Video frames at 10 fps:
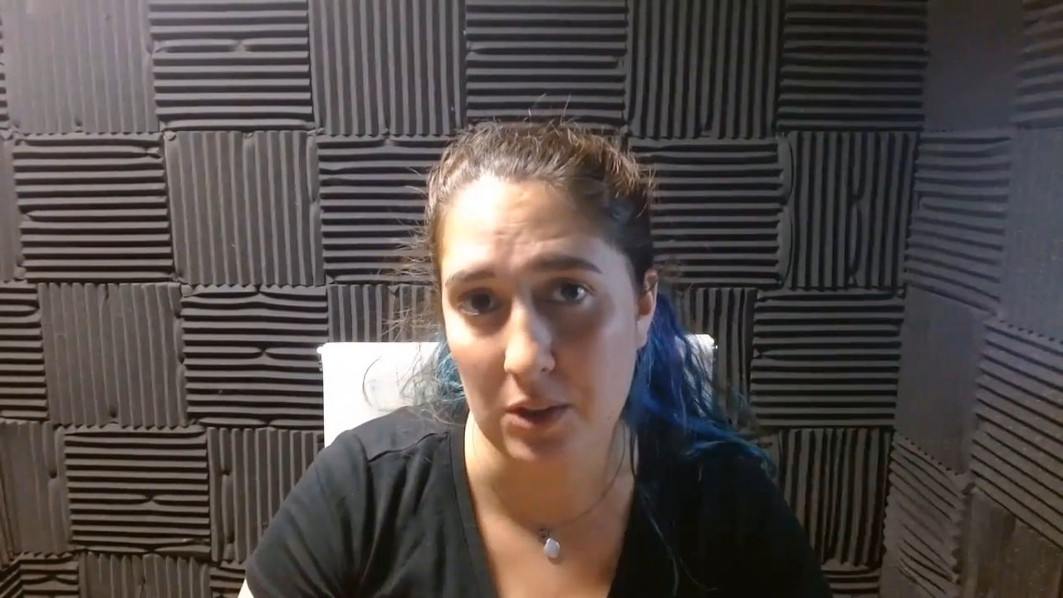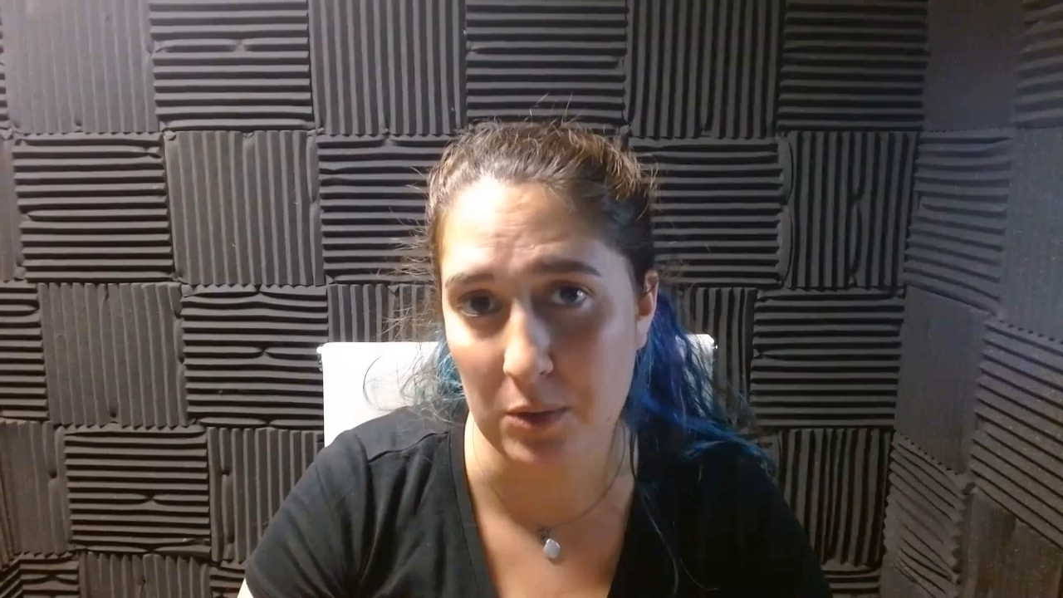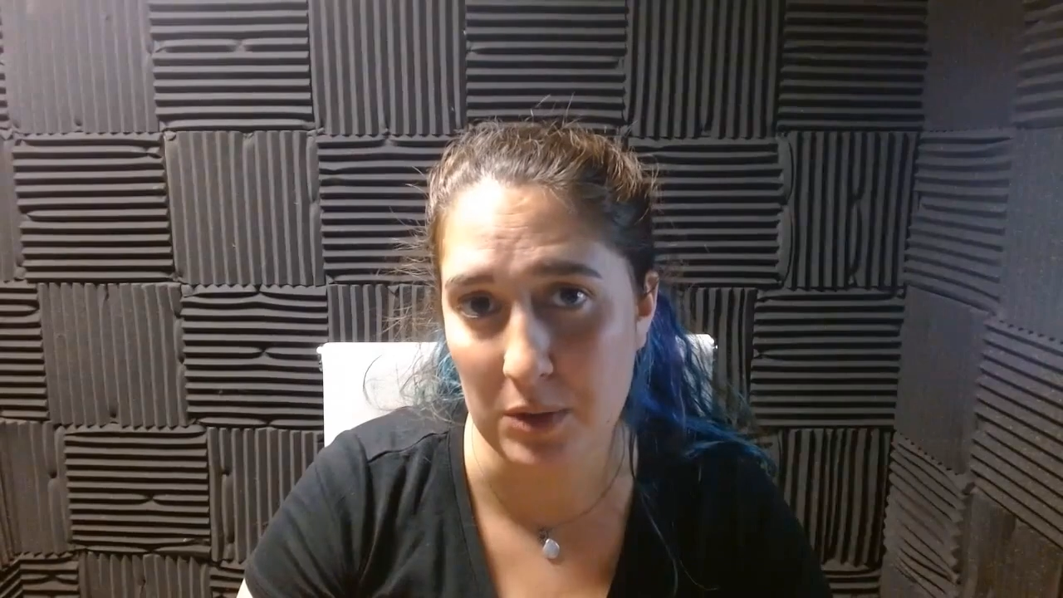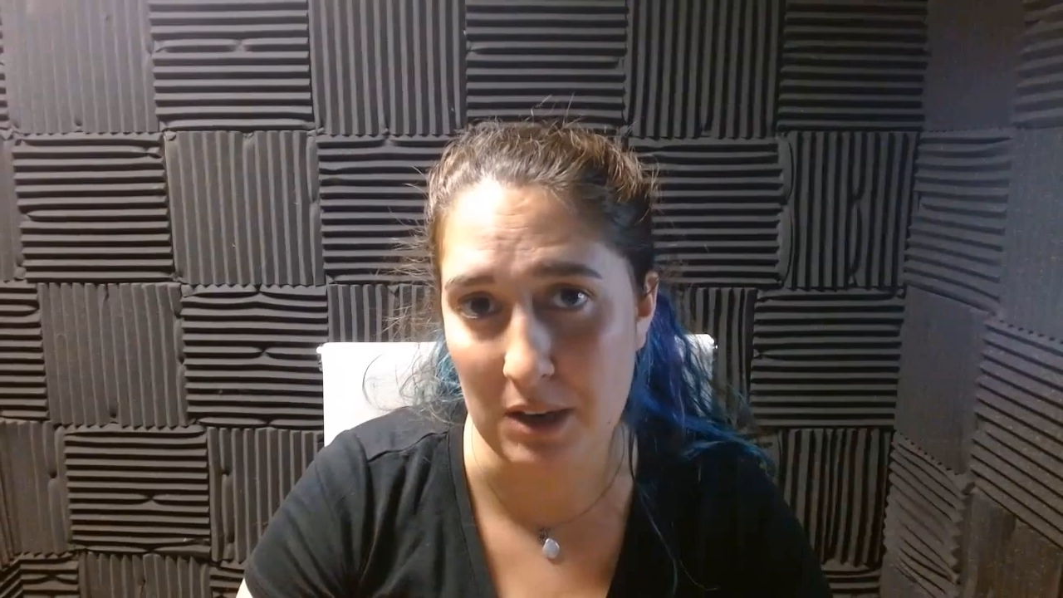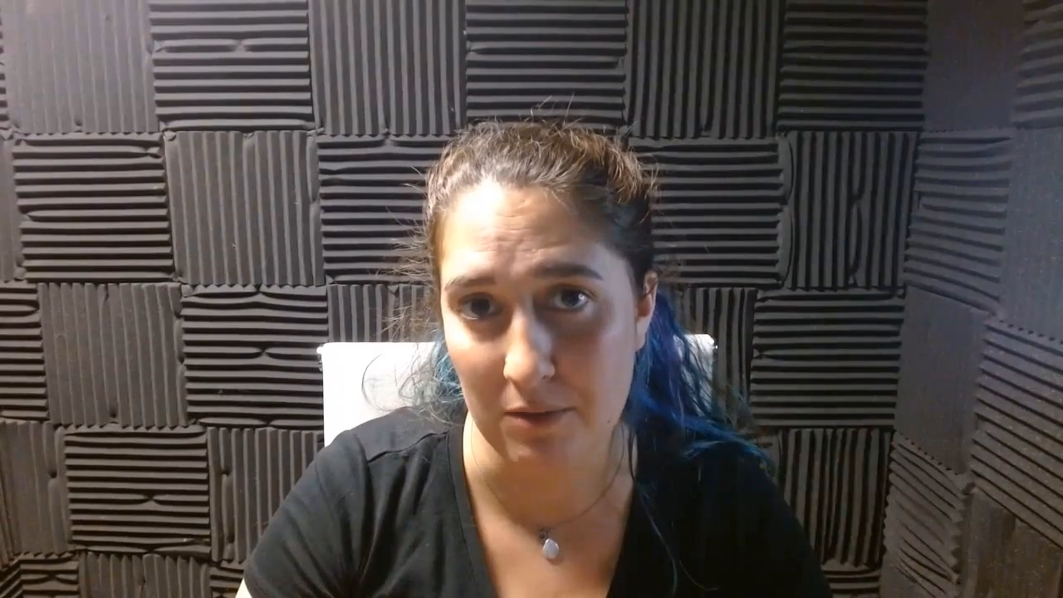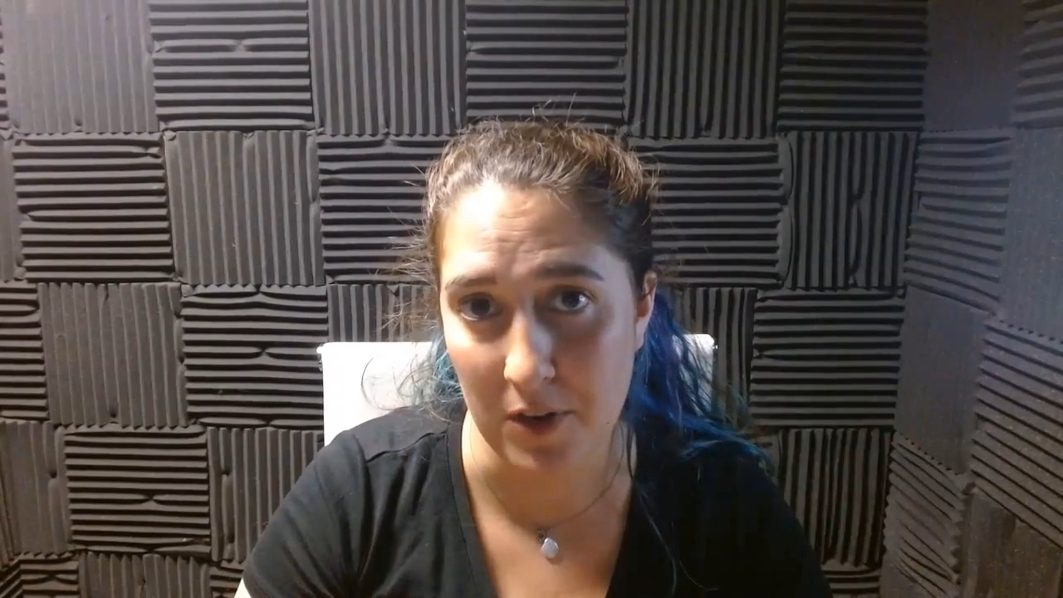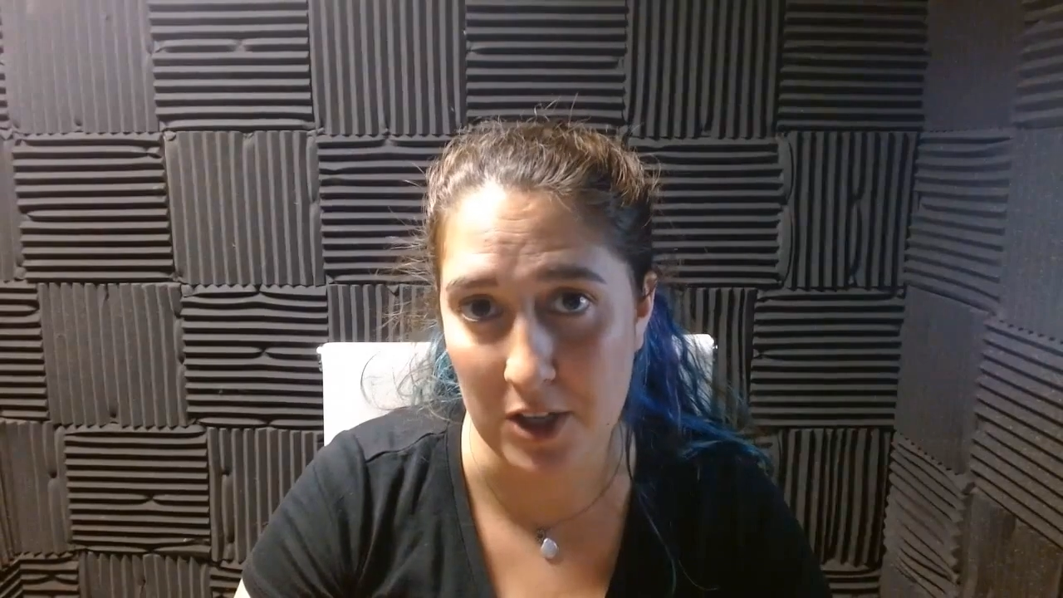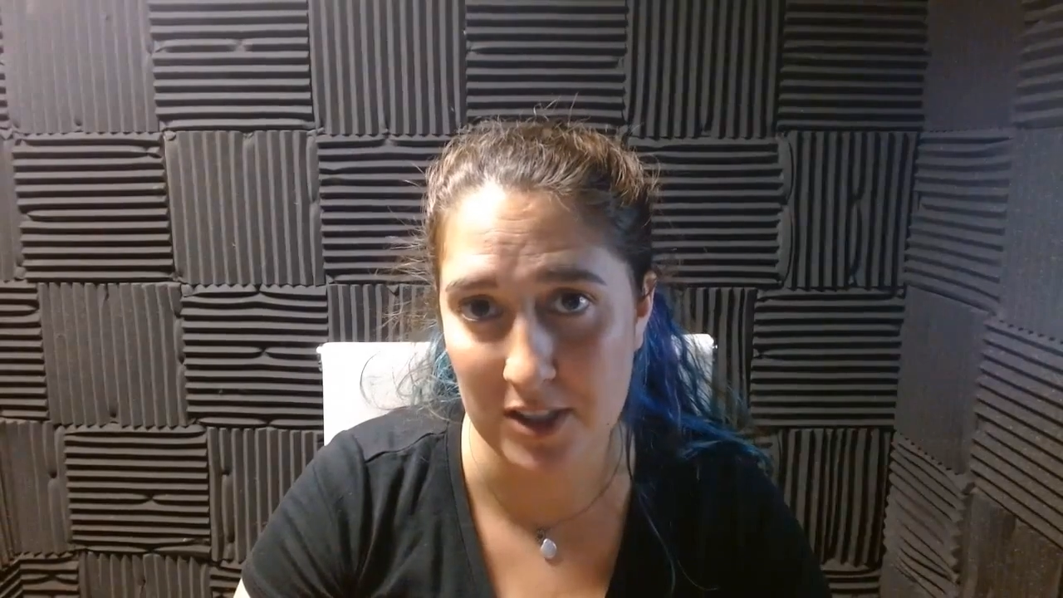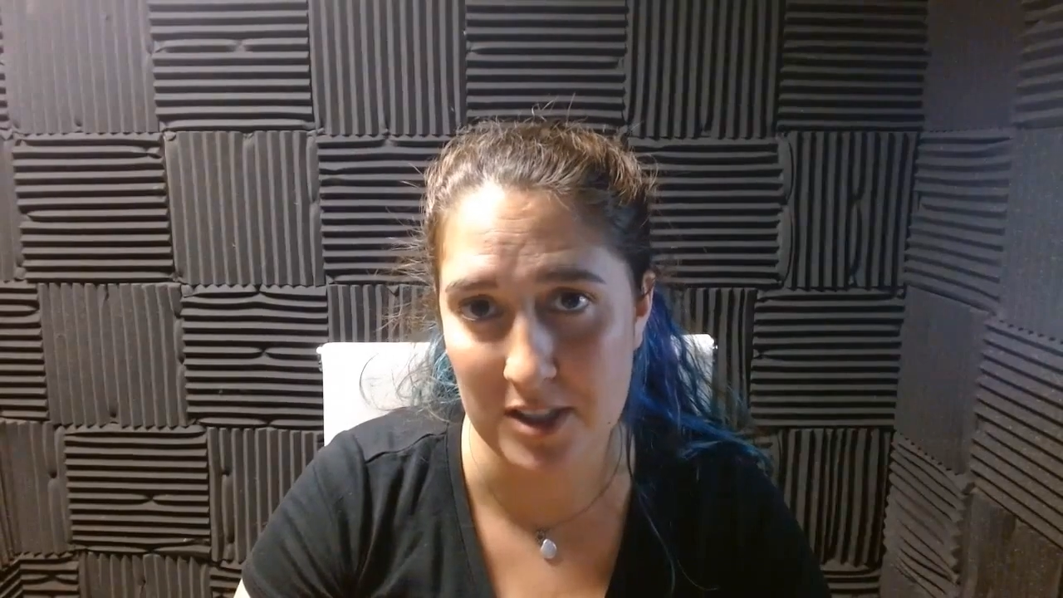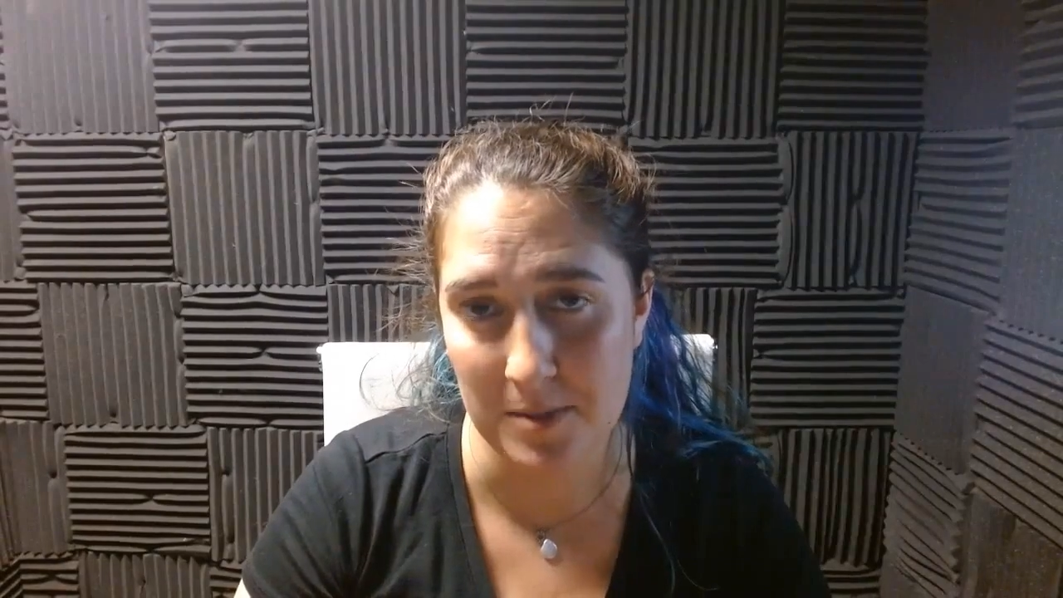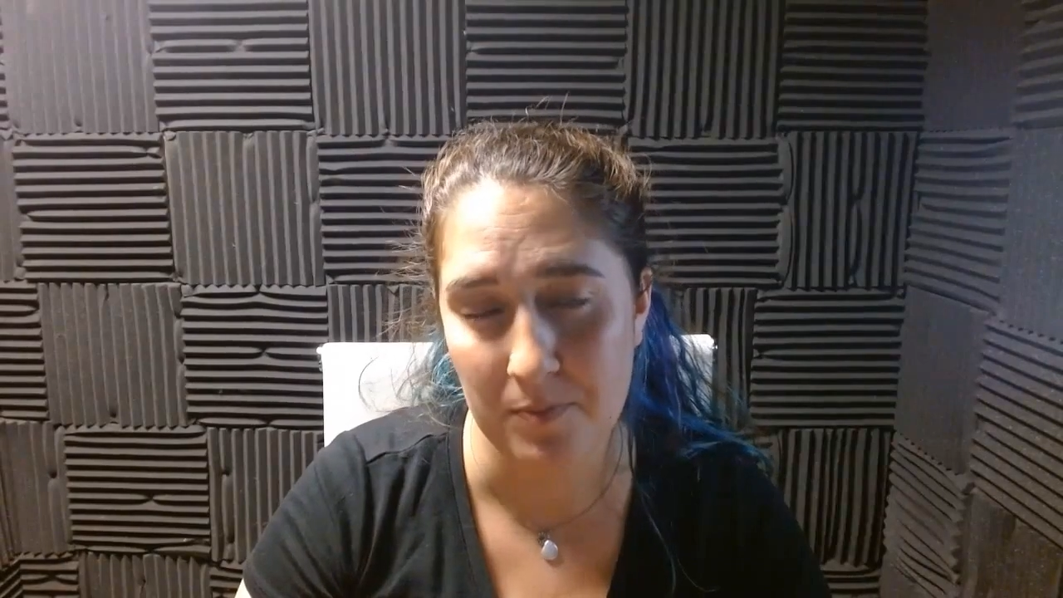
through that first.